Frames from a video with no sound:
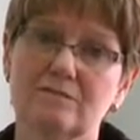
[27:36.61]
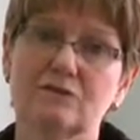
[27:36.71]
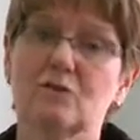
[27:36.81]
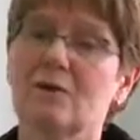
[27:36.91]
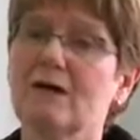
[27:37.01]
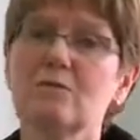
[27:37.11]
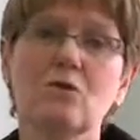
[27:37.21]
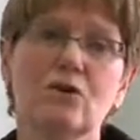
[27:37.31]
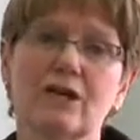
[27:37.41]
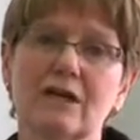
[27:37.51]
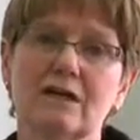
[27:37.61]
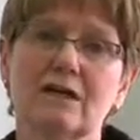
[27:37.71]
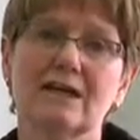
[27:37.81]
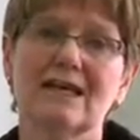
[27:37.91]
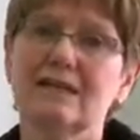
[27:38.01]
So by the morning,
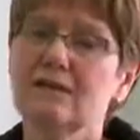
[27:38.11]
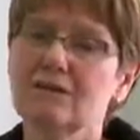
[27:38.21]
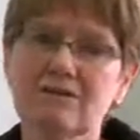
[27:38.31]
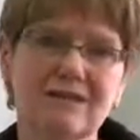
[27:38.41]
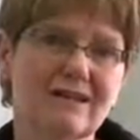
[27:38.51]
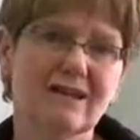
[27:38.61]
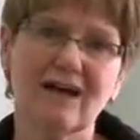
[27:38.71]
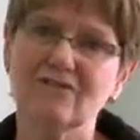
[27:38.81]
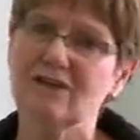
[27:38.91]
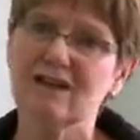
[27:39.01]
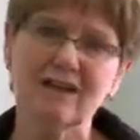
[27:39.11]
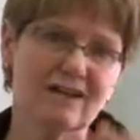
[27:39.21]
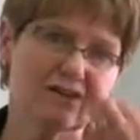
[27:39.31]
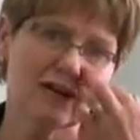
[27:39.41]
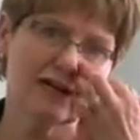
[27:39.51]
anything you're eating after like 8
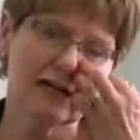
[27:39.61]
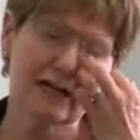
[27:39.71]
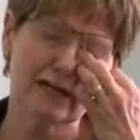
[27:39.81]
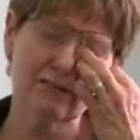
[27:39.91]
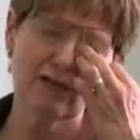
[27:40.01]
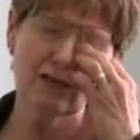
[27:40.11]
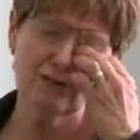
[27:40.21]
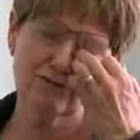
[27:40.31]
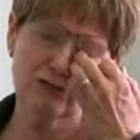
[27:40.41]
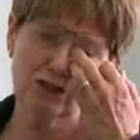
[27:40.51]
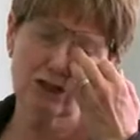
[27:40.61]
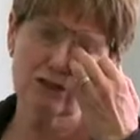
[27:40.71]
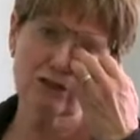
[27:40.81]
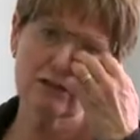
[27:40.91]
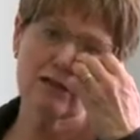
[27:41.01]
or 9 at night, for
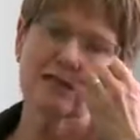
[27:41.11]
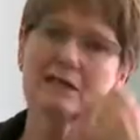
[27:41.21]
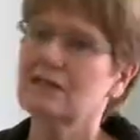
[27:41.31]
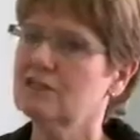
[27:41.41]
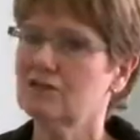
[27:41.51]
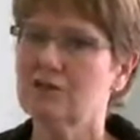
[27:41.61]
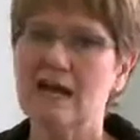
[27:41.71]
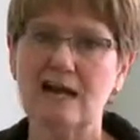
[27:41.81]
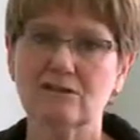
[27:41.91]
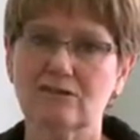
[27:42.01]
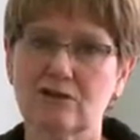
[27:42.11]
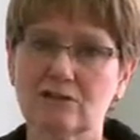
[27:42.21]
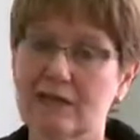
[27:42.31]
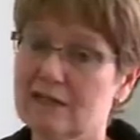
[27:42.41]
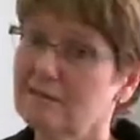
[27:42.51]
sure, unless you're active all
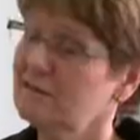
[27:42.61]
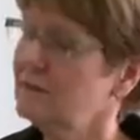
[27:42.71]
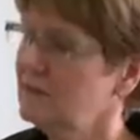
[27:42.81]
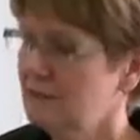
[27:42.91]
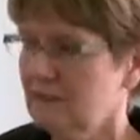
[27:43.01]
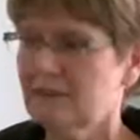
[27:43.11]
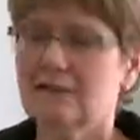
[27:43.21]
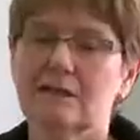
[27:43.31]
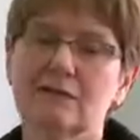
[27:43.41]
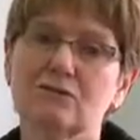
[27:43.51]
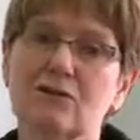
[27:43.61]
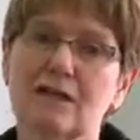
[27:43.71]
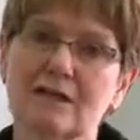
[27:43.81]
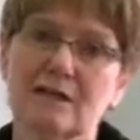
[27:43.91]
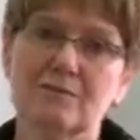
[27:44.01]
night, is going to
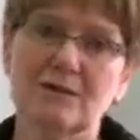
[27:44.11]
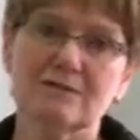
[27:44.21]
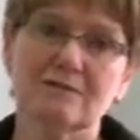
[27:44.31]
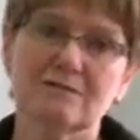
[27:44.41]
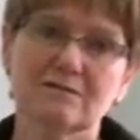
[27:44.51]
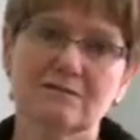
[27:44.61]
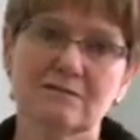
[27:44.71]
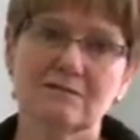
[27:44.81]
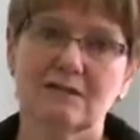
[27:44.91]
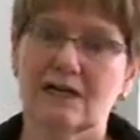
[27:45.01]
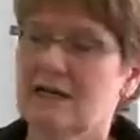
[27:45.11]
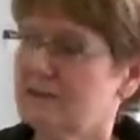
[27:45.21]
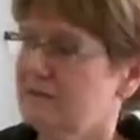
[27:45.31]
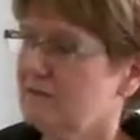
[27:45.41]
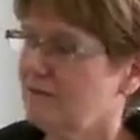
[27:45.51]
end up as
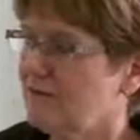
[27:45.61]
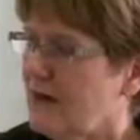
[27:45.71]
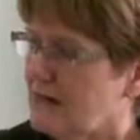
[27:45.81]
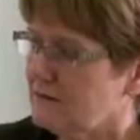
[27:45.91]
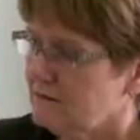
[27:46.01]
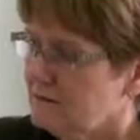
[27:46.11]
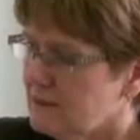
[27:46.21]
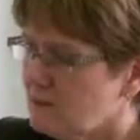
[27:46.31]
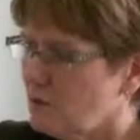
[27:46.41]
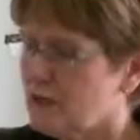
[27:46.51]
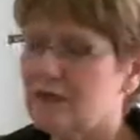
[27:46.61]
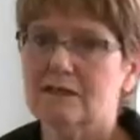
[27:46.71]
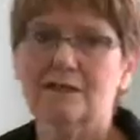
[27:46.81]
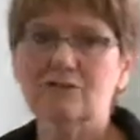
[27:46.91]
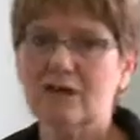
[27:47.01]
fat in the morning,
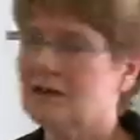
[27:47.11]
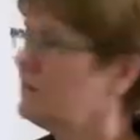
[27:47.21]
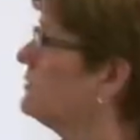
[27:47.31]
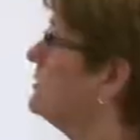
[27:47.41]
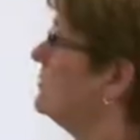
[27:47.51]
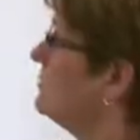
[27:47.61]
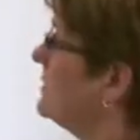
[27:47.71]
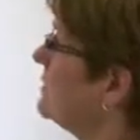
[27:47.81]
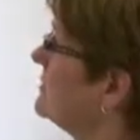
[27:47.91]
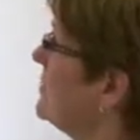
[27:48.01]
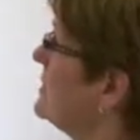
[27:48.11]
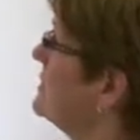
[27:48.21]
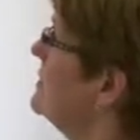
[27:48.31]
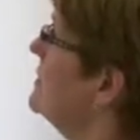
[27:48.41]
in triglycerides.